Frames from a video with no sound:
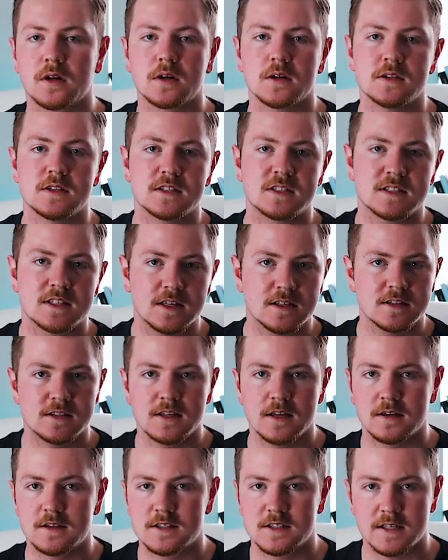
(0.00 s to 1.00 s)

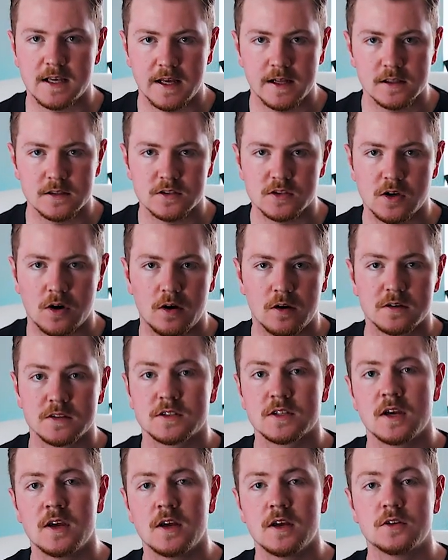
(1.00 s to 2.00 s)
consistent sales
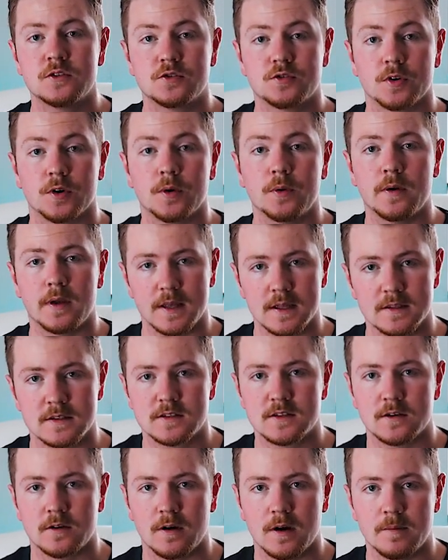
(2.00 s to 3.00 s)
calls through
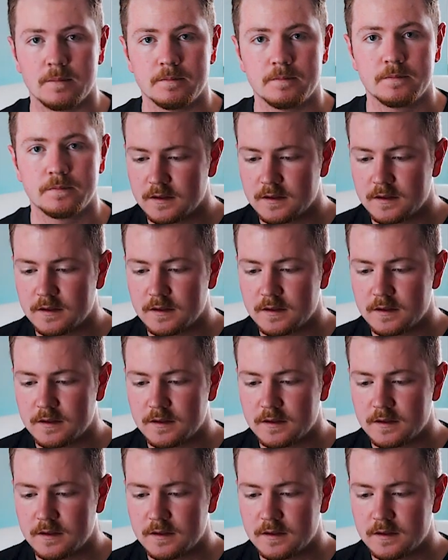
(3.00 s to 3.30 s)
Instagram.